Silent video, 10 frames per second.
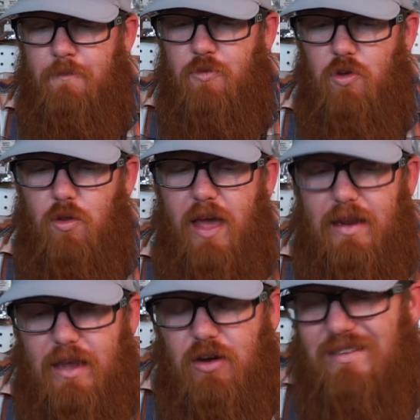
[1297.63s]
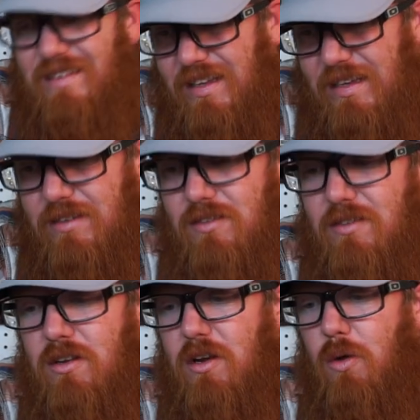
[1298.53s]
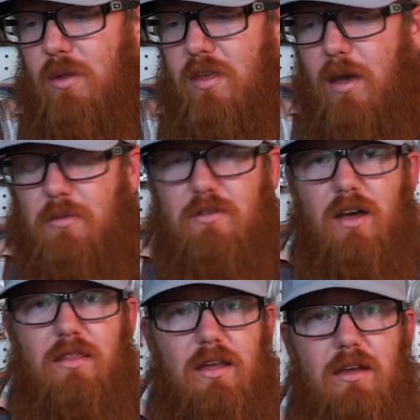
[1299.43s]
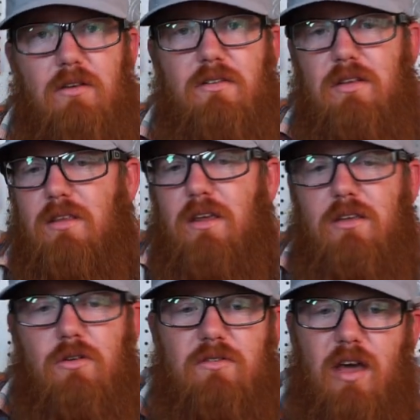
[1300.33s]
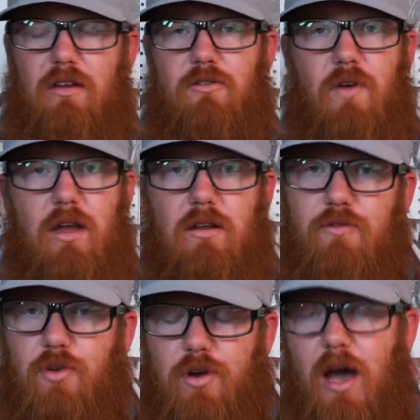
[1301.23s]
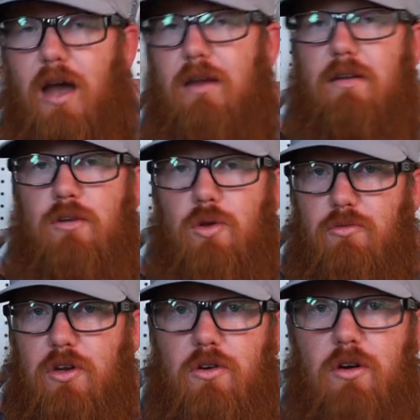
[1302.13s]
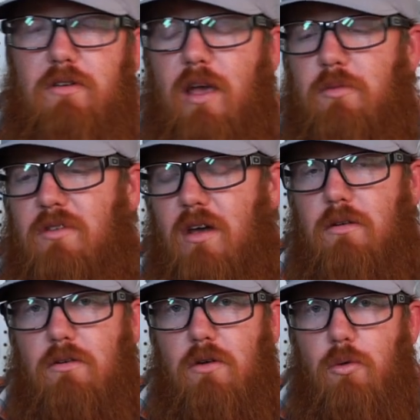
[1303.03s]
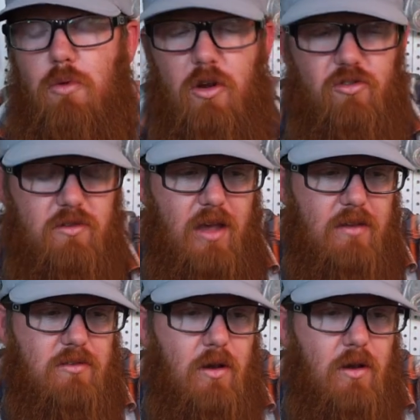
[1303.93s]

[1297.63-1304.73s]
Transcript: So that guarantees, you know, with Amazon, they guarantee that you're satisfied. And if you're not, you can return it to Amazon, no questions asked.